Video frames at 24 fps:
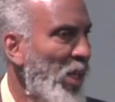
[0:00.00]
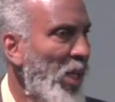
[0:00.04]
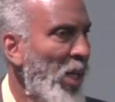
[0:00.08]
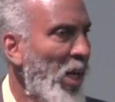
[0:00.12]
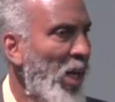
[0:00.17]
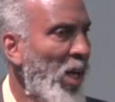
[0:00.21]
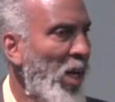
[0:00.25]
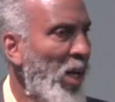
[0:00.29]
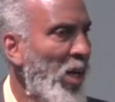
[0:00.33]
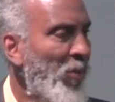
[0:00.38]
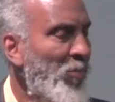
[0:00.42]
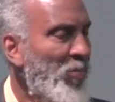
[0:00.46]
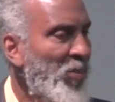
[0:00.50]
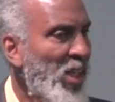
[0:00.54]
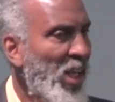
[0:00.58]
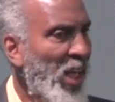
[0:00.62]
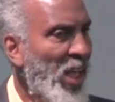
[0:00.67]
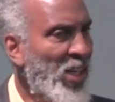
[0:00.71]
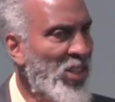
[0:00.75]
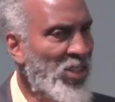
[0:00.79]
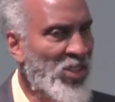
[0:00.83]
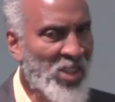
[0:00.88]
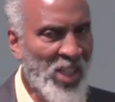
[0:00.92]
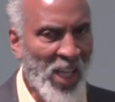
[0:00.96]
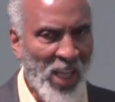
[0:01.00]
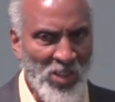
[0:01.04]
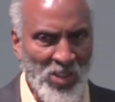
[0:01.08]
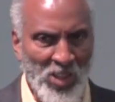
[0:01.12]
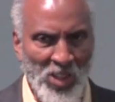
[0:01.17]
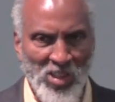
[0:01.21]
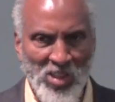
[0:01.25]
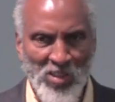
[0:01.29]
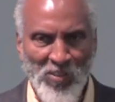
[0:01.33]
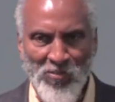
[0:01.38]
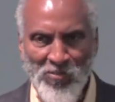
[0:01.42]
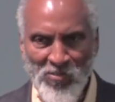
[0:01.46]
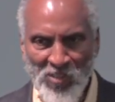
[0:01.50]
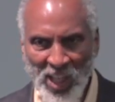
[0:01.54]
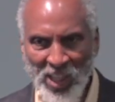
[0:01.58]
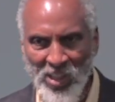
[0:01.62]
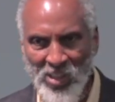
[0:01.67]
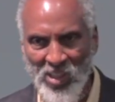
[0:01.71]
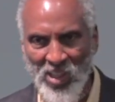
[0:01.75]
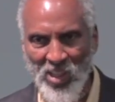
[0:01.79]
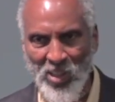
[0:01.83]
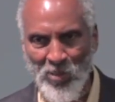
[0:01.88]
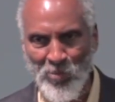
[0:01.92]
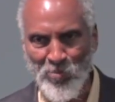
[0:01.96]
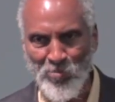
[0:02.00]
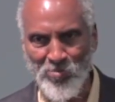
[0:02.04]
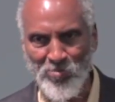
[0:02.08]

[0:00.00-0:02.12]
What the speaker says: And it's not just affecting